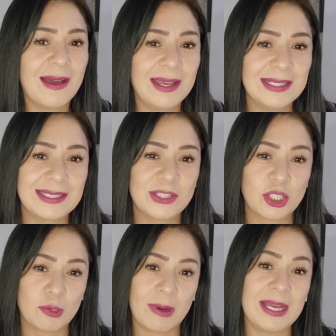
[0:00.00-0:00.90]
is
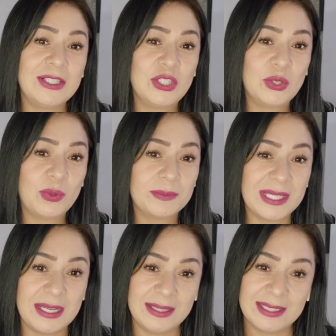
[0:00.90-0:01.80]
trying to
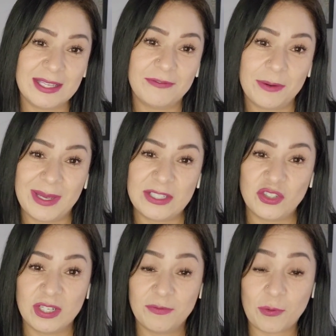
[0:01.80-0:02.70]
obtain this
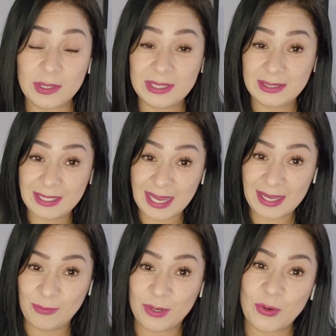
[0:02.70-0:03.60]
information. For
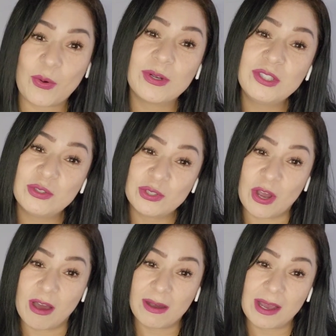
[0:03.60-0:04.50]
today, we're going to
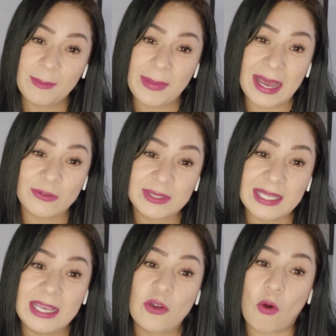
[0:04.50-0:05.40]
talk about
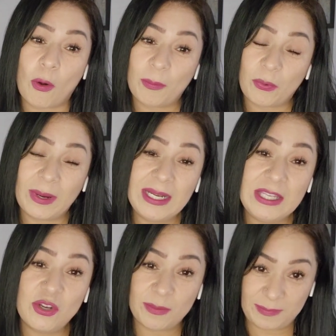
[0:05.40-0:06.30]

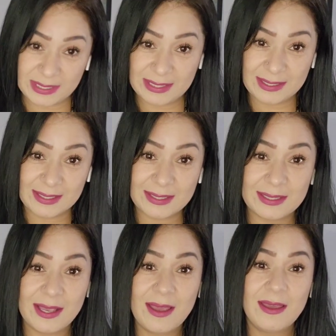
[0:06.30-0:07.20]
incorporating your
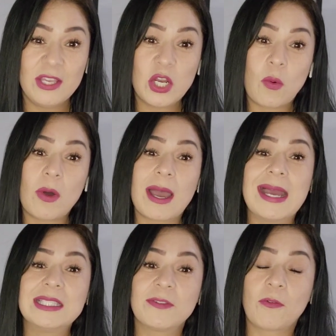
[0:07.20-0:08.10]
business. You know, what
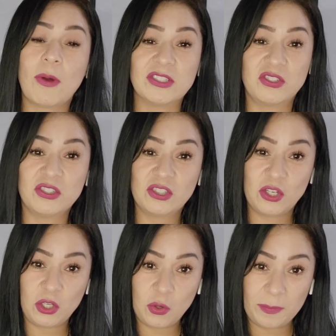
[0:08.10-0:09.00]
kinds of questions
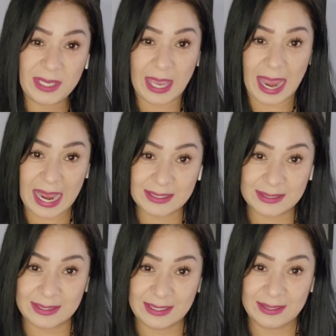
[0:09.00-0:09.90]
should you be
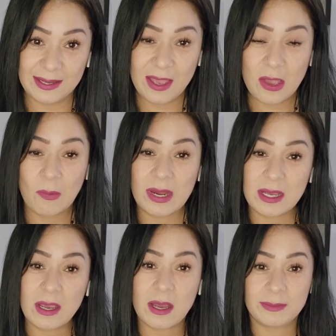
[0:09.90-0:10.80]
asking when
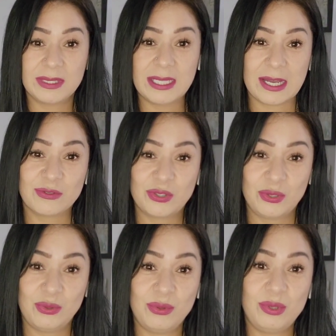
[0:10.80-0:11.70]
it comes down
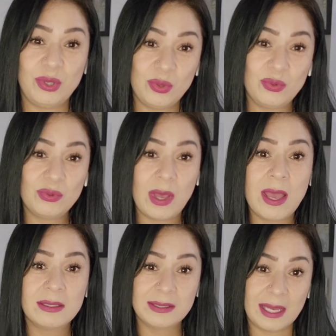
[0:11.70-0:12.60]
to you
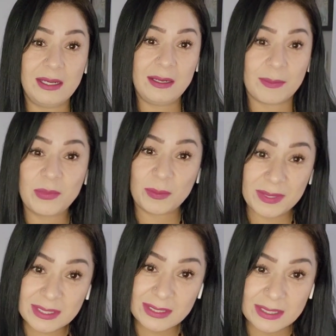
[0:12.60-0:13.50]
setting up your
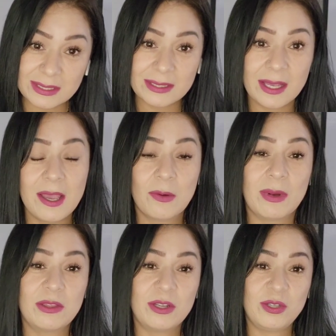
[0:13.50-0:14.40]
business,
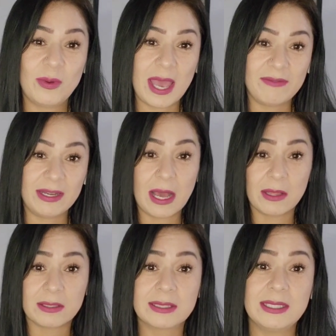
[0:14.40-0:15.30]
whether you have an
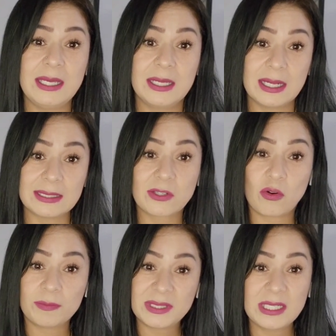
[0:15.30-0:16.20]
LLC, an S
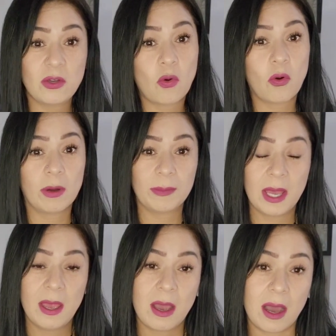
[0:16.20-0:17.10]
Corp, C Corp,
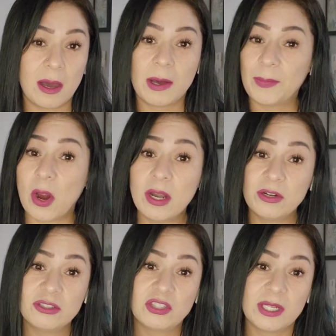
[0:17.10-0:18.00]
a
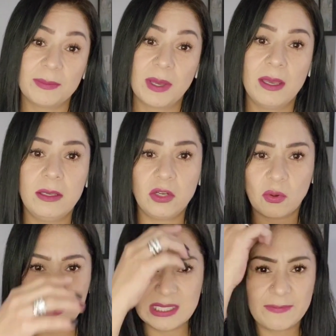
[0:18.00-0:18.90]
partnership. You know,
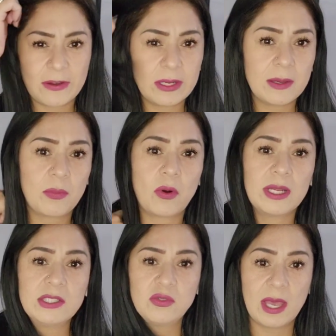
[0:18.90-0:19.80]
it is very
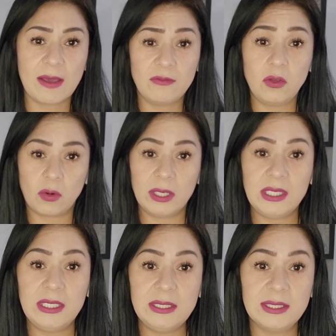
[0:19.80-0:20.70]
important to have your
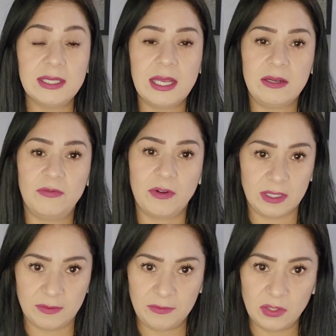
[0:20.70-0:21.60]
needs in
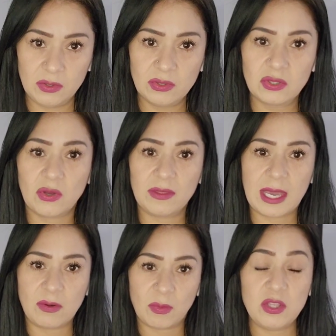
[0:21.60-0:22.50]
front of you so
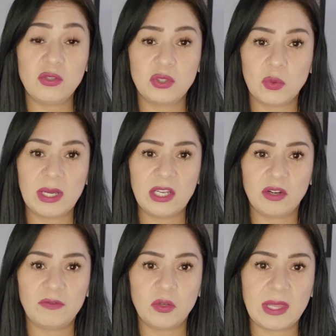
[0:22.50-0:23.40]
that when you do
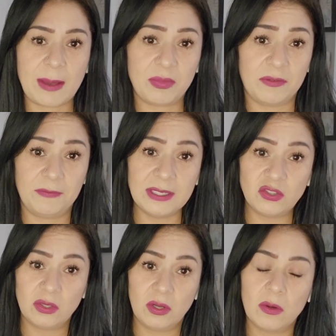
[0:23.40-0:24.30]
interview that
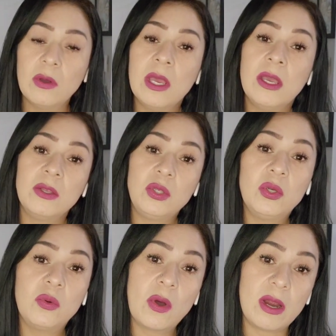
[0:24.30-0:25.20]
professional,
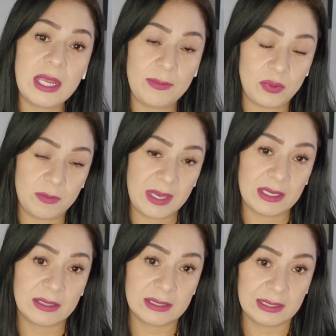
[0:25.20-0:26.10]
you are able to make
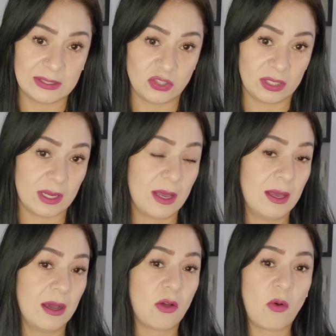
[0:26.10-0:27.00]
a decision
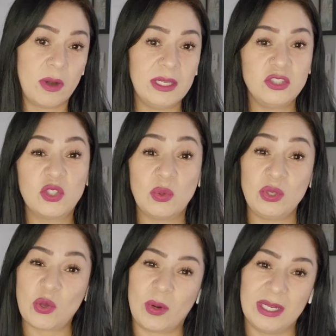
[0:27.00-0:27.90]
according to
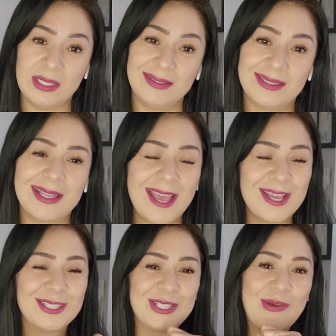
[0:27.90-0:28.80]
your needs.
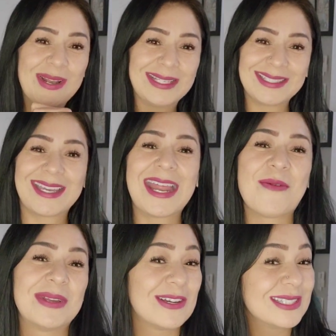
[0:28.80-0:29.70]
So let's get
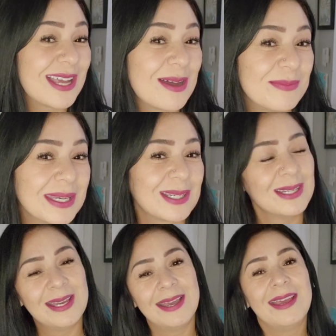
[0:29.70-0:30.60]
on with our topic.
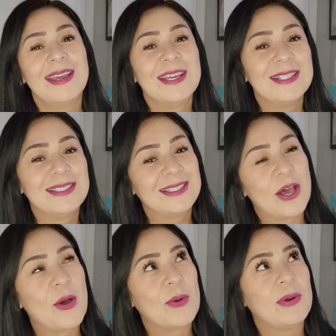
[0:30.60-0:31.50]

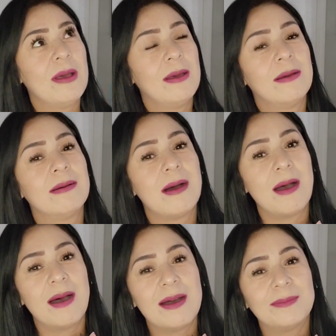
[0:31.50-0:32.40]
So
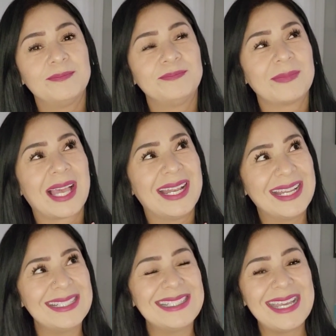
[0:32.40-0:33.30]

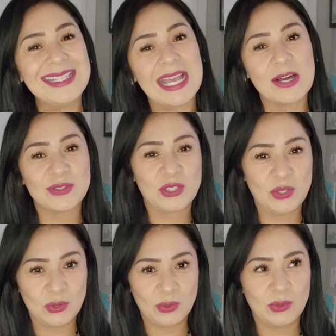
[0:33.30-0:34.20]
let's get down
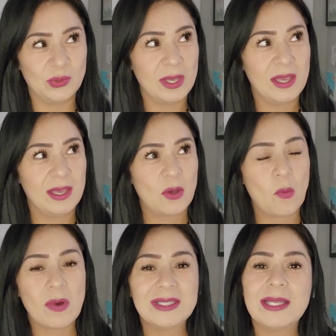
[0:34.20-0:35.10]
to
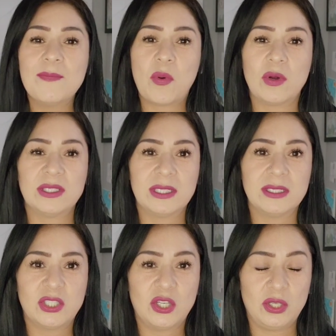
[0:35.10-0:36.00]
what's
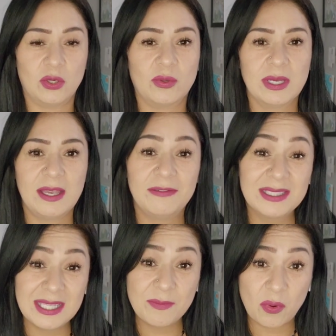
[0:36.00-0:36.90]
important to you. If
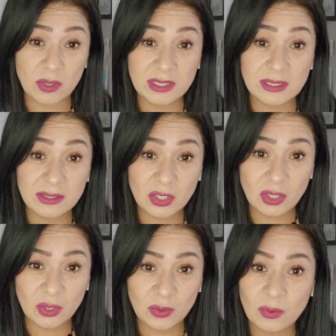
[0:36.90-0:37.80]
it's important to
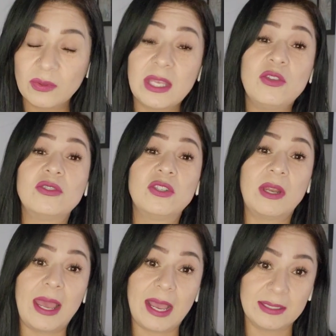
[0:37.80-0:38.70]
you, then you
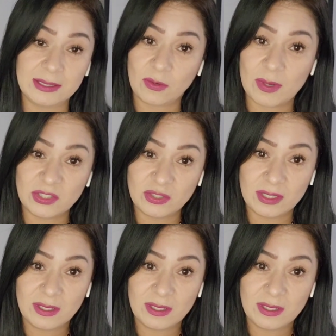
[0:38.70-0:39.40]
should ask the question.